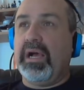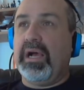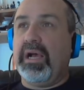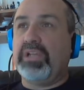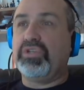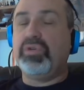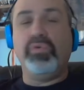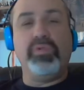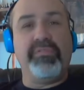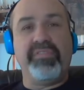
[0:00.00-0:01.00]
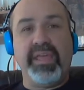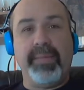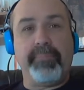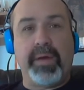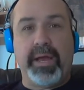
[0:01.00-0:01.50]
a tool of the
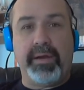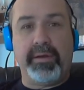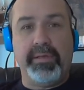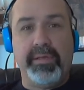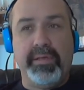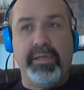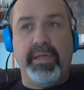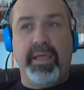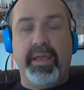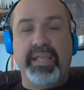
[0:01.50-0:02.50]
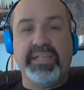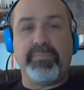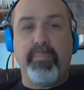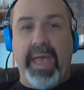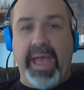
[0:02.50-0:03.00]
empire, and he's
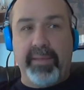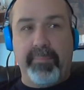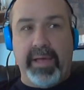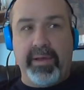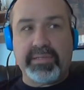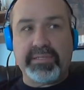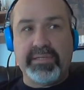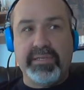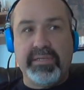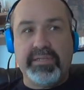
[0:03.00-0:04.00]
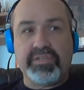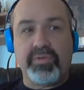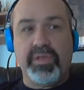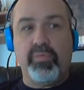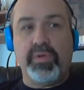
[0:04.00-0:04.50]
mad about it.
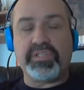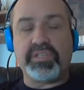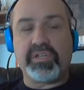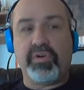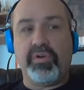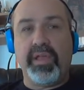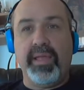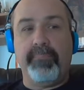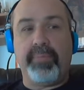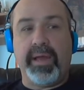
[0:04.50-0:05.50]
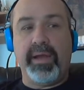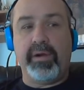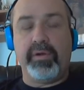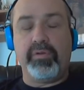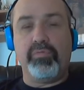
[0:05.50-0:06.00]
So he wants the current
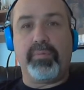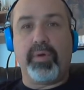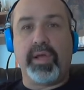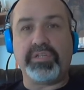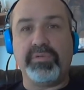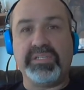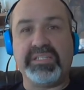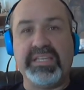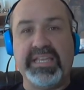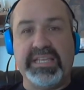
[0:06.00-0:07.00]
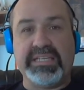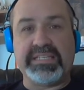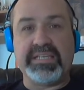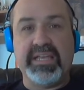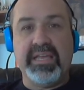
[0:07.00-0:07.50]
empire brought to its
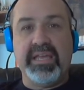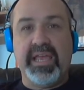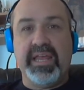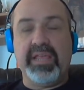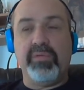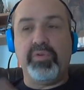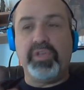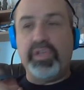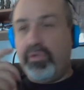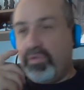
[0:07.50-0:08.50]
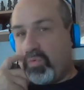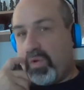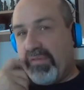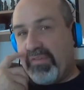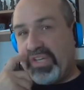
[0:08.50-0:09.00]
knees, and he will use
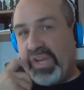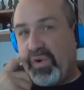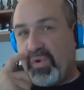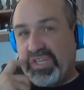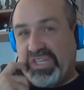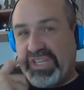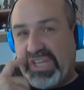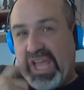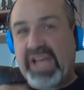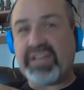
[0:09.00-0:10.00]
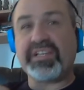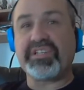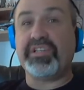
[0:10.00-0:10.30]
whatever terroristic tactics to